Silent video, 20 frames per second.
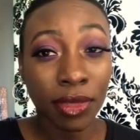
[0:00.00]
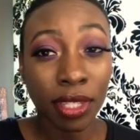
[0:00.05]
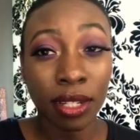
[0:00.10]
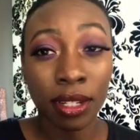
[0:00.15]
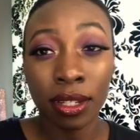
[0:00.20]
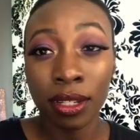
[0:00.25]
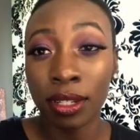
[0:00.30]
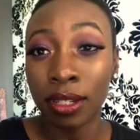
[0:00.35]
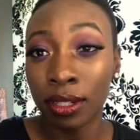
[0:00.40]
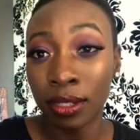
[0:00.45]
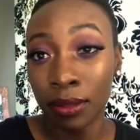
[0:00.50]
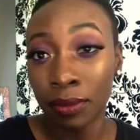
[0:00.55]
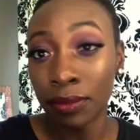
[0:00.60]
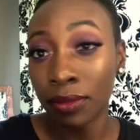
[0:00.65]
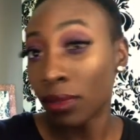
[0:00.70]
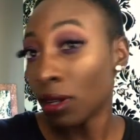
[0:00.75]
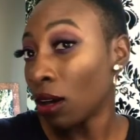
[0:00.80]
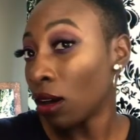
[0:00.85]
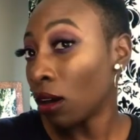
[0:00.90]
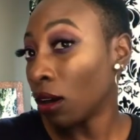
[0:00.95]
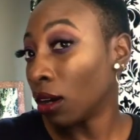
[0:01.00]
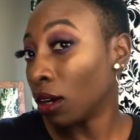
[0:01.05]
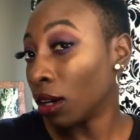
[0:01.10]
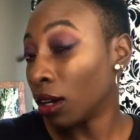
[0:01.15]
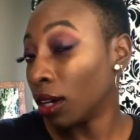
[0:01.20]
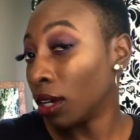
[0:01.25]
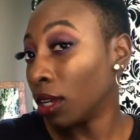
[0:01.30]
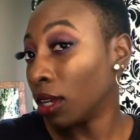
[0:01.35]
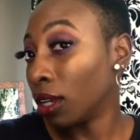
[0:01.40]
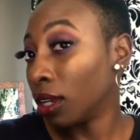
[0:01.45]

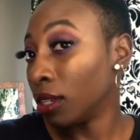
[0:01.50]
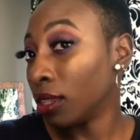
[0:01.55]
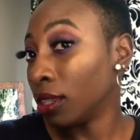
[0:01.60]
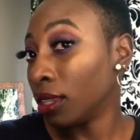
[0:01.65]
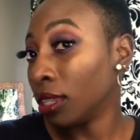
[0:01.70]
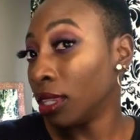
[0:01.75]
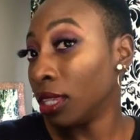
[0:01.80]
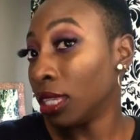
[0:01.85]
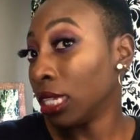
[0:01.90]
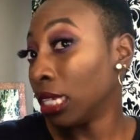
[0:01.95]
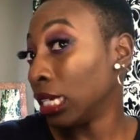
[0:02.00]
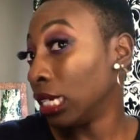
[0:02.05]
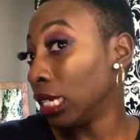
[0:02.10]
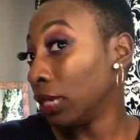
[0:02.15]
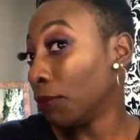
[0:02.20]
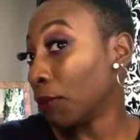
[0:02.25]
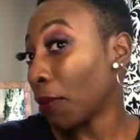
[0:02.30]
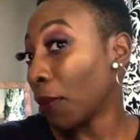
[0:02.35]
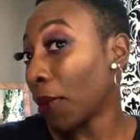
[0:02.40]
on the